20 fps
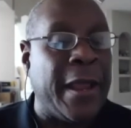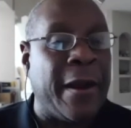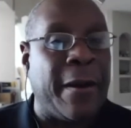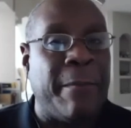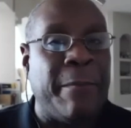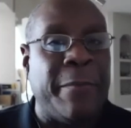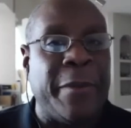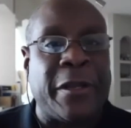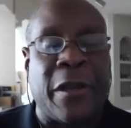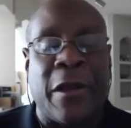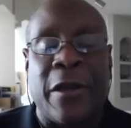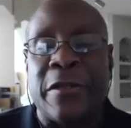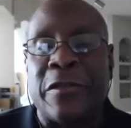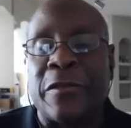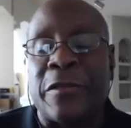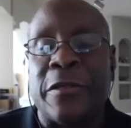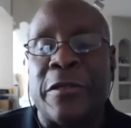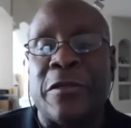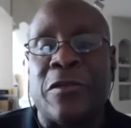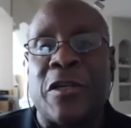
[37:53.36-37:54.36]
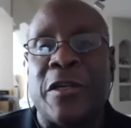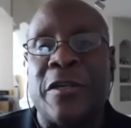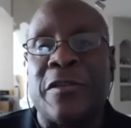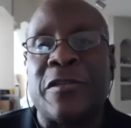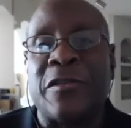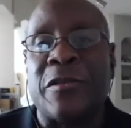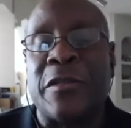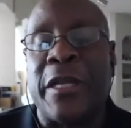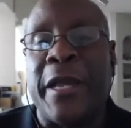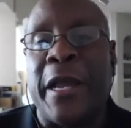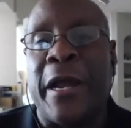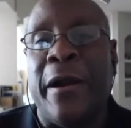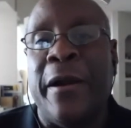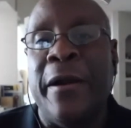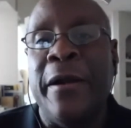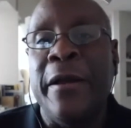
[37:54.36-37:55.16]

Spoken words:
because they're just there.